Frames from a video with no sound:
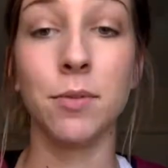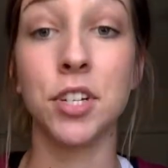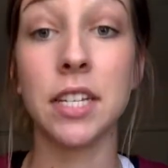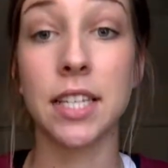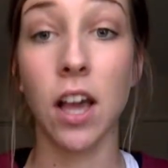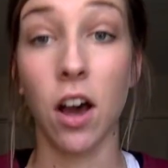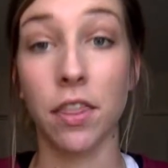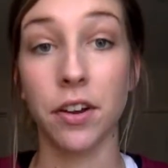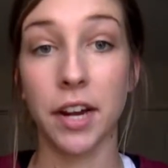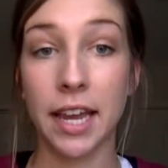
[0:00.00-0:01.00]
She's the
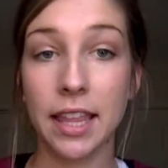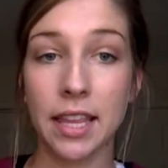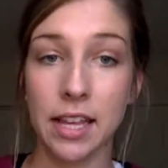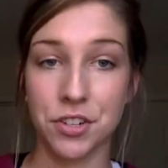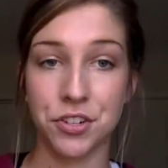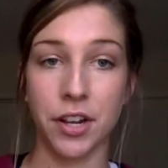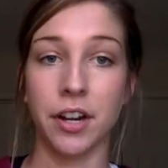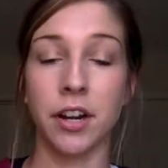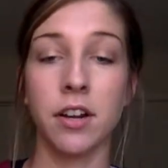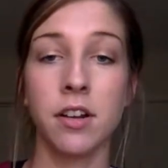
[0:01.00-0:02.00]
author and the
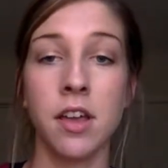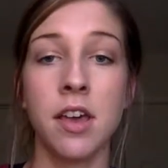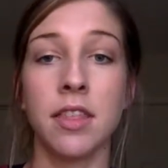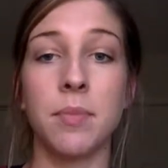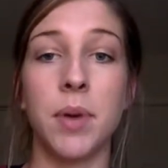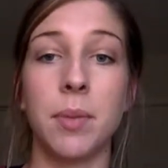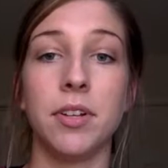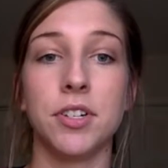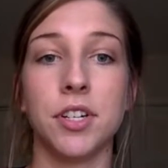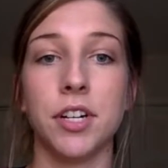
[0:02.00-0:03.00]
illustrator. The
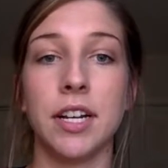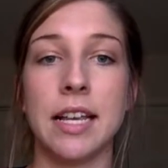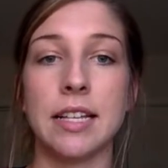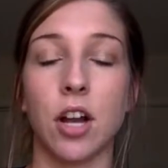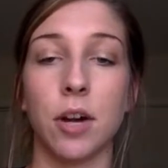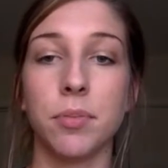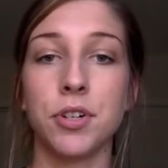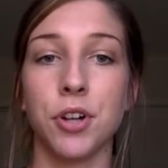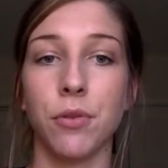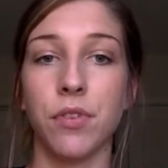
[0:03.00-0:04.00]
publisher is
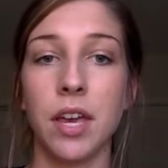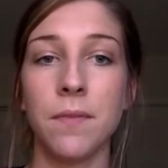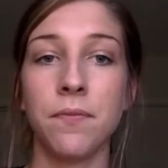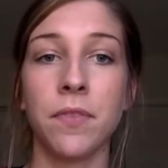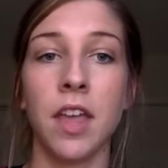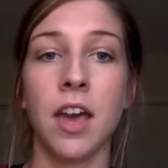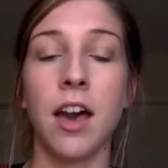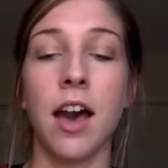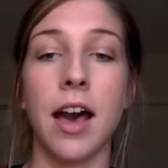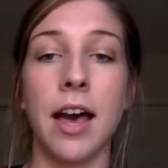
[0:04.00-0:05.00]
Harper Trophy.
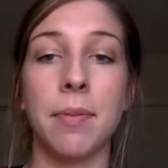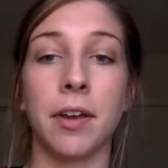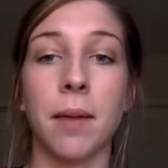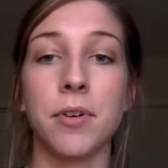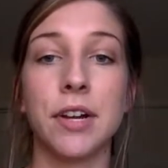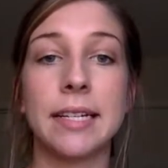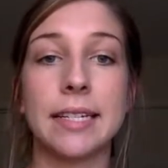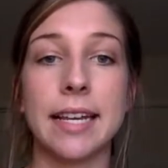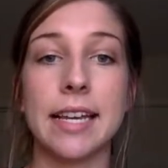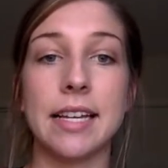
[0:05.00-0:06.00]
The
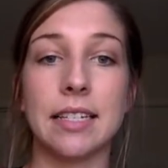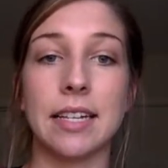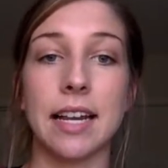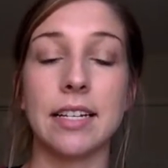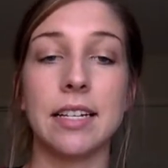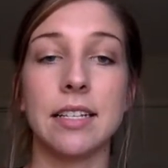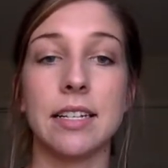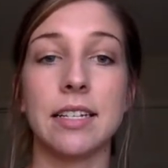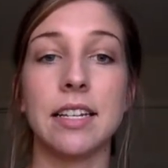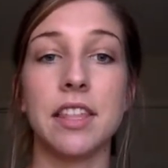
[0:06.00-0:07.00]
copyright date is
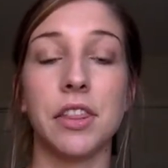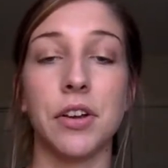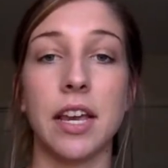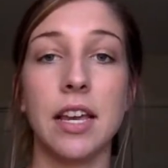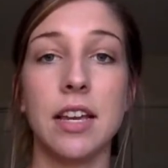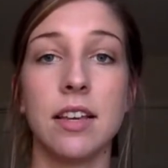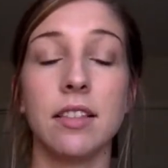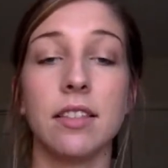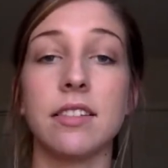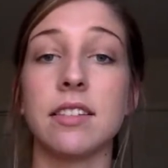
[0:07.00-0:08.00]
1963.
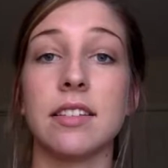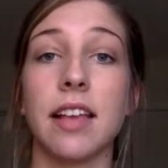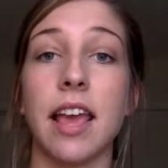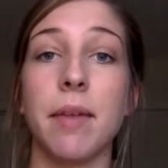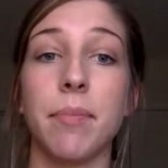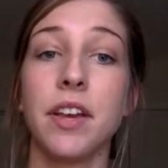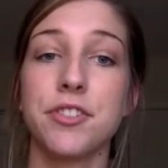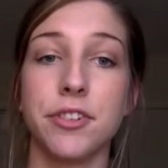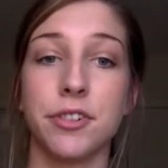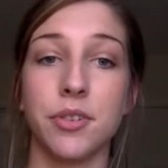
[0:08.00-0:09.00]
This is a
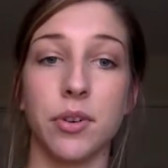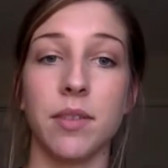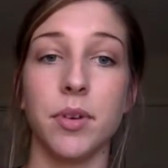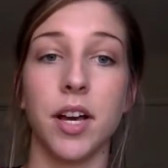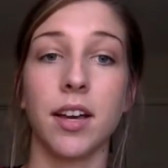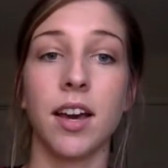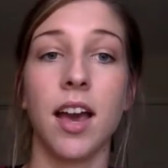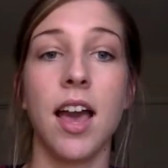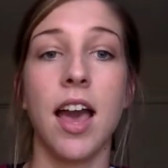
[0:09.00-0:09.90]
picture storybook.